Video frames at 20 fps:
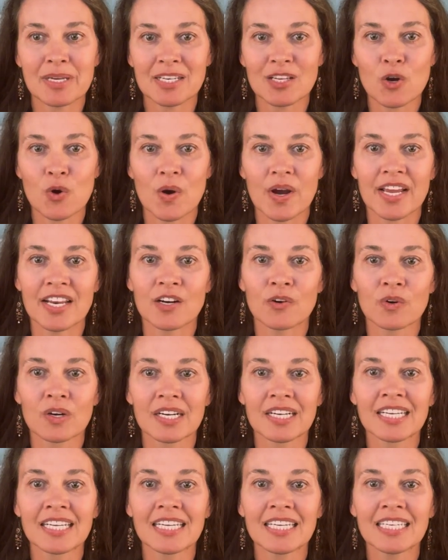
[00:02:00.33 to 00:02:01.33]
Bitcoin,
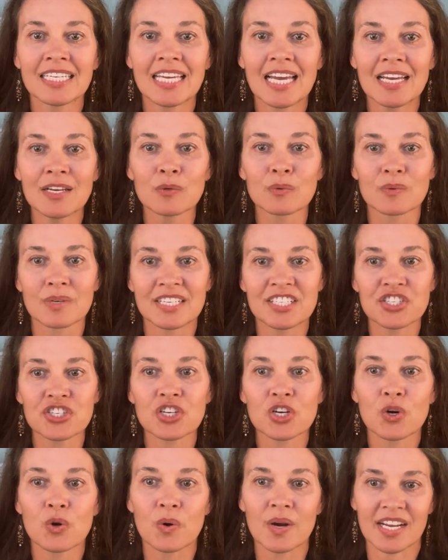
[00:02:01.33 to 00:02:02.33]
or a get rich
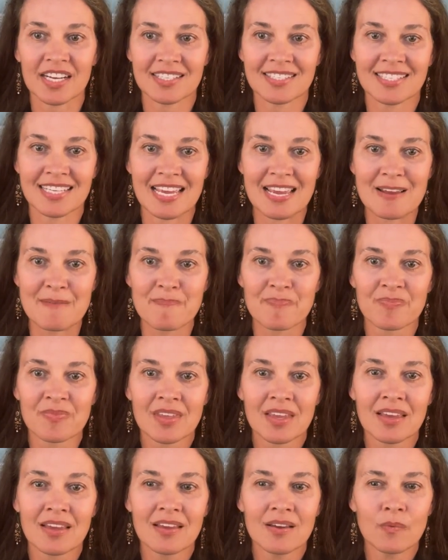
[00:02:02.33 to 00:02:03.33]
quick scheme.
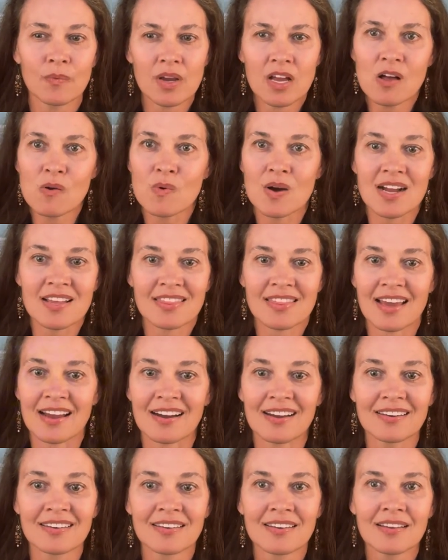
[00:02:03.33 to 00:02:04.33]
We all want
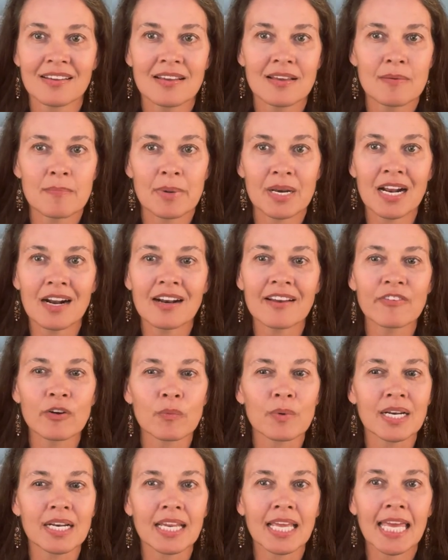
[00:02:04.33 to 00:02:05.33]
that, but not
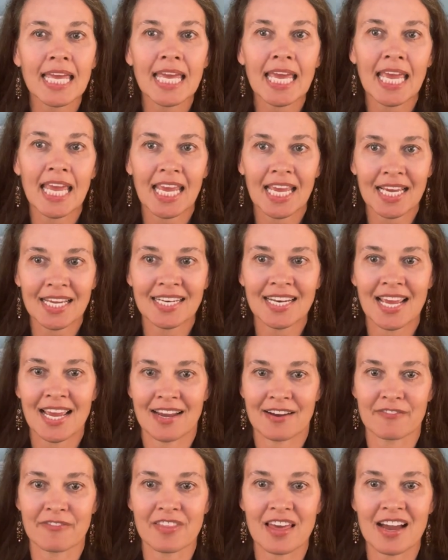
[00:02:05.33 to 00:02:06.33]
everyone can
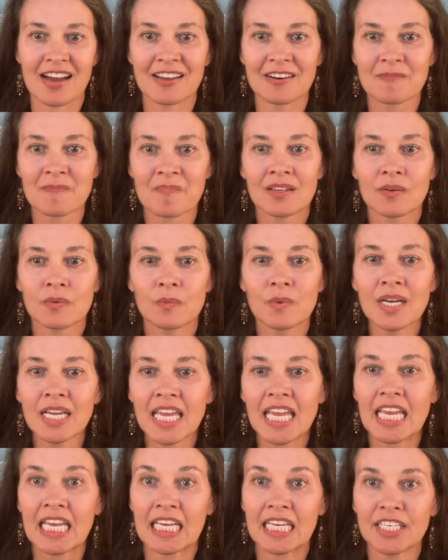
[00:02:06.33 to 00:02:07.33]
have that. What
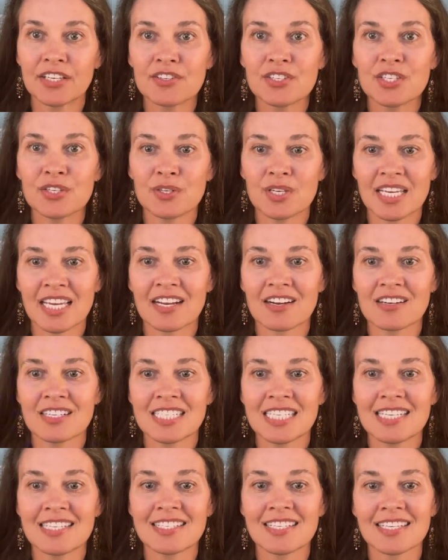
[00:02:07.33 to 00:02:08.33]
can you do to
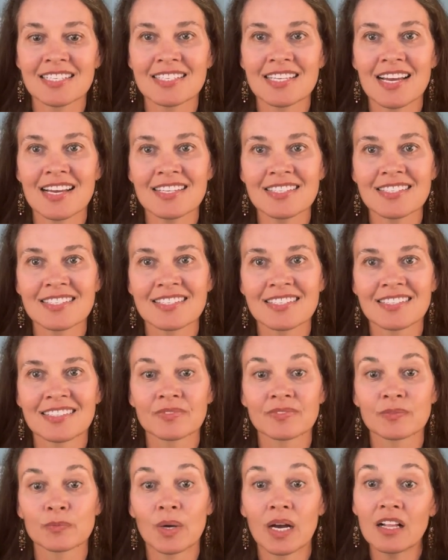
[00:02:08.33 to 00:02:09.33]
guarantee success?
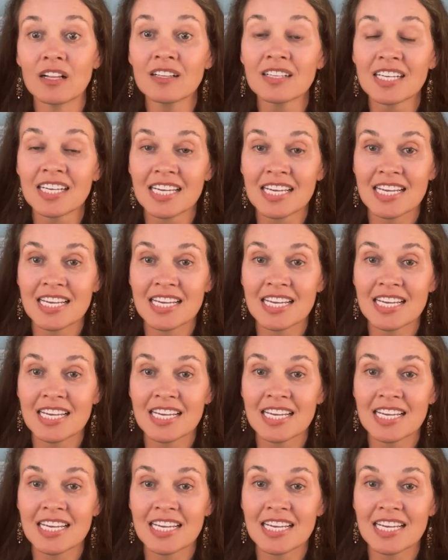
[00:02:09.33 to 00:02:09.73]
Well,